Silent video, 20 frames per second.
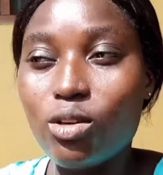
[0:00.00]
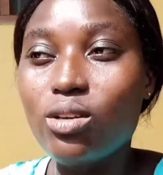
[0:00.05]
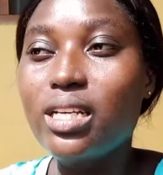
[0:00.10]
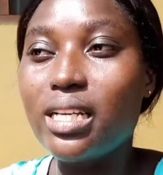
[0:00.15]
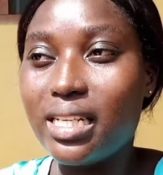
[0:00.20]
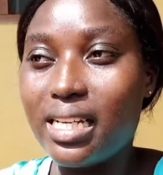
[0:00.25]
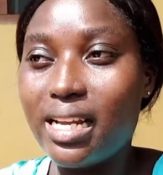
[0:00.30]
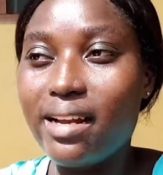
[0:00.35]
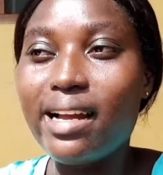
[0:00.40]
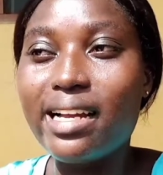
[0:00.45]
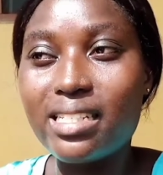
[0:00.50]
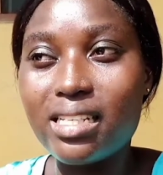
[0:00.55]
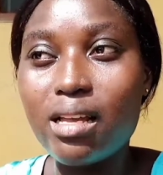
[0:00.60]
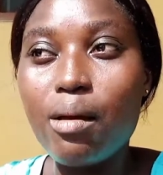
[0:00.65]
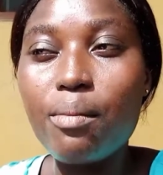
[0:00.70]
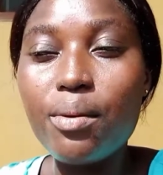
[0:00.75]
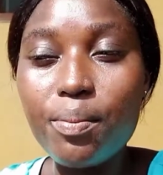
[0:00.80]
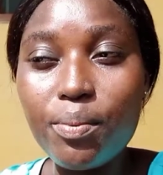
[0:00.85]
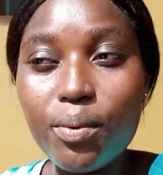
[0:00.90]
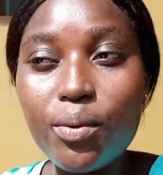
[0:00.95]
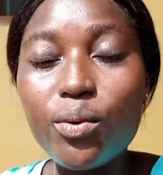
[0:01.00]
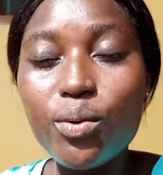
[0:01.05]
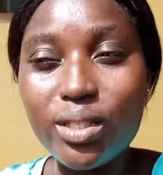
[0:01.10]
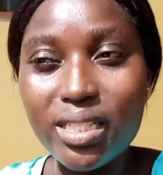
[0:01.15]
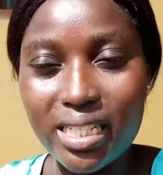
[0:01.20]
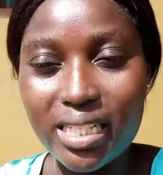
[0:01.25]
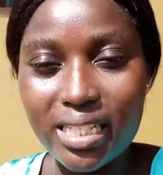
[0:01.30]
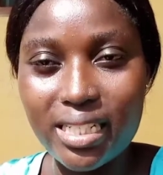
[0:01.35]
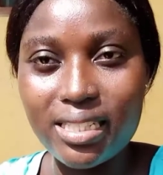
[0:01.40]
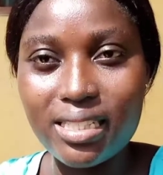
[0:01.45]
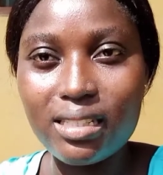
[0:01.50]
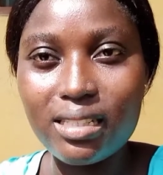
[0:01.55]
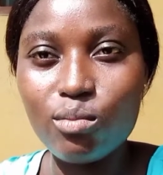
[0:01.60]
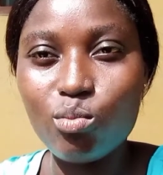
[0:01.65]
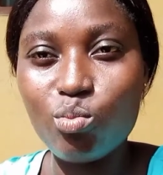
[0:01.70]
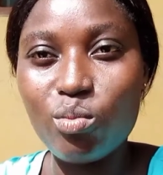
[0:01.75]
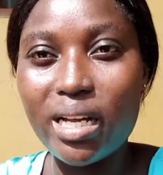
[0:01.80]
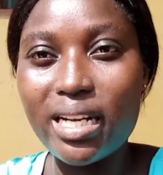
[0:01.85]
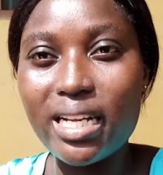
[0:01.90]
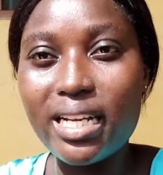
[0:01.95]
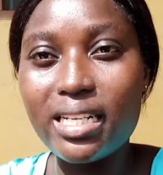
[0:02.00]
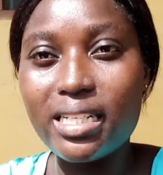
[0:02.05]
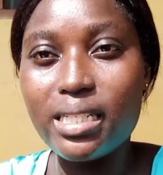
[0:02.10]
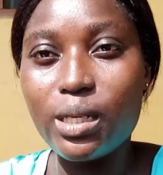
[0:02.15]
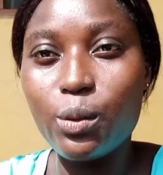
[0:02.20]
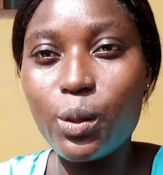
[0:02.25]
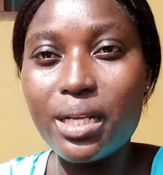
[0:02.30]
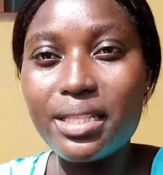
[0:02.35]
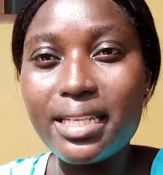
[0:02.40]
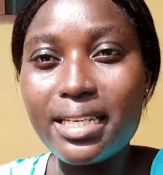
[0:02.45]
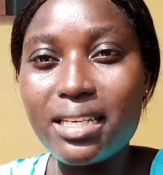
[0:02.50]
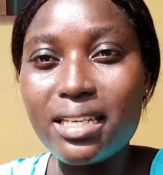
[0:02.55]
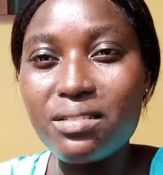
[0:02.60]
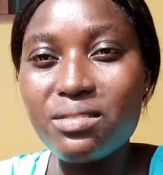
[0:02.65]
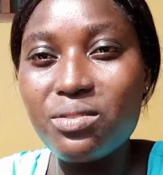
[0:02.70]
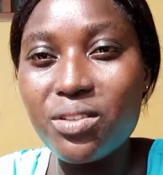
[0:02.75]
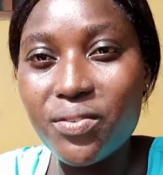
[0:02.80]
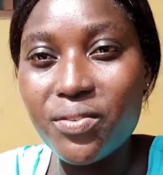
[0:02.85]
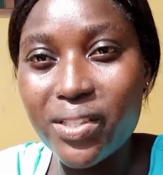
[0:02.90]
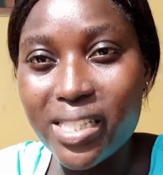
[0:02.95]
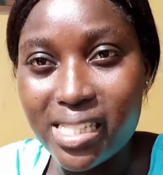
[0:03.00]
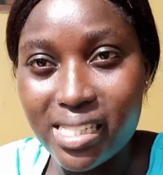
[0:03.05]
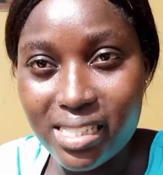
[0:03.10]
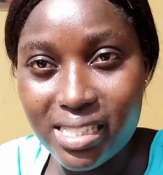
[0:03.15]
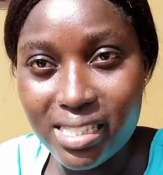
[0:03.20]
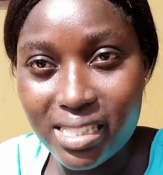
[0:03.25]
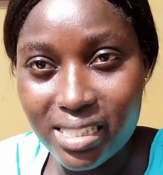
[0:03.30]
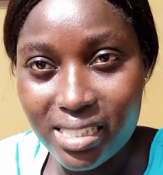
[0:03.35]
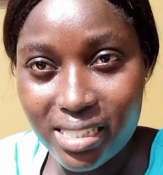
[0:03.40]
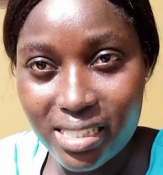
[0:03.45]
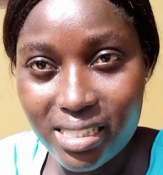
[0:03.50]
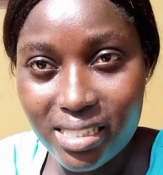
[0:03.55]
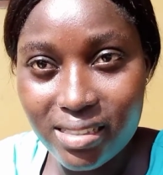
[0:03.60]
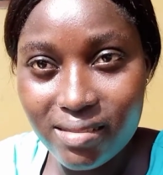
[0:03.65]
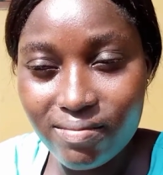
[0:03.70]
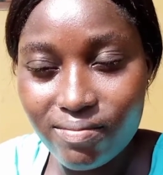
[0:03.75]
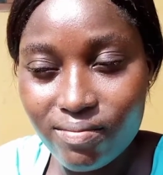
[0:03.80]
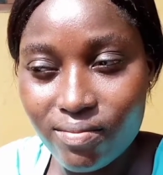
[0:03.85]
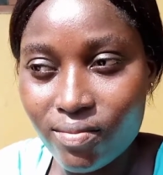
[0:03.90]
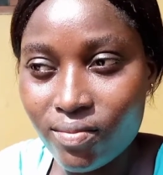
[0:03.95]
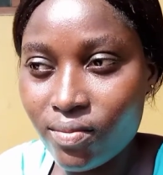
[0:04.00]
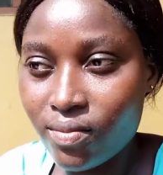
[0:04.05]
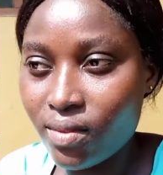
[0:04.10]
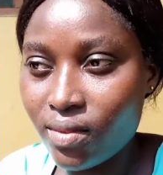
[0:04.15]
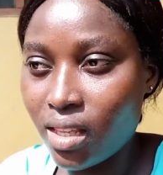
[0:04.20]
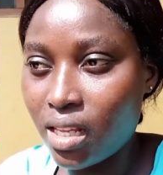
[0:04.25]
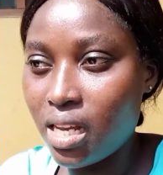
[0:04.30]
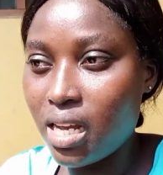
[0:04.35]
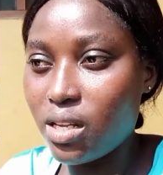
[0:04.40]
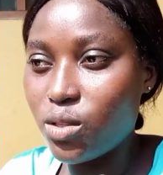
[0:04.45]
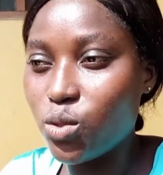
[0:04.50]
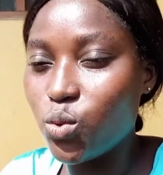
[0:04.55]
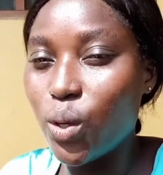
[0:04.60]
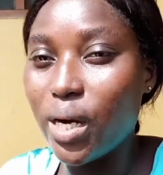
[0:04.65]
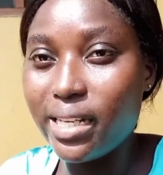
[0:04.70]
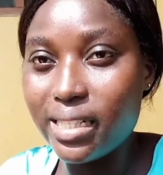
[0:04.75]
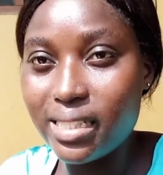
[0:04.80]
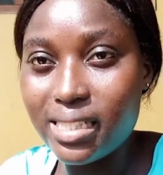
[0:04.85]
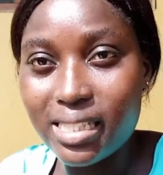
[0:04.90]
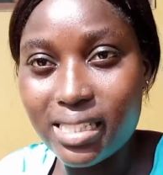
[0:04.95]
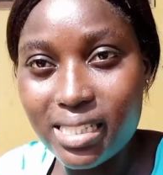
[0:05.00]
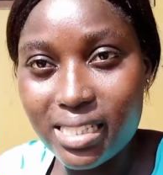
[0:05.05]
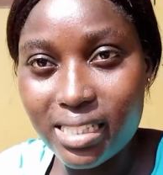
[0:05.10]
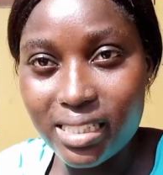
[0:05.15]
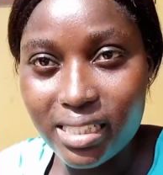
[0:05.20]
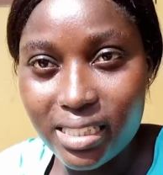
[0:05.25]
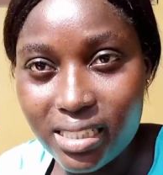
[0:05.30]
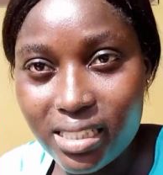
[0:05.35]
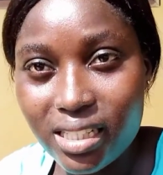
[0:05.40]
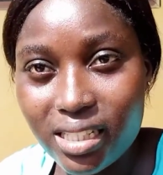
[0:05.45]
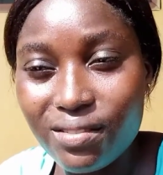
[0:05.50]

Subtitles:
Okay, there are some people who did it, but then they were taking 15 cedis, 20 cedis.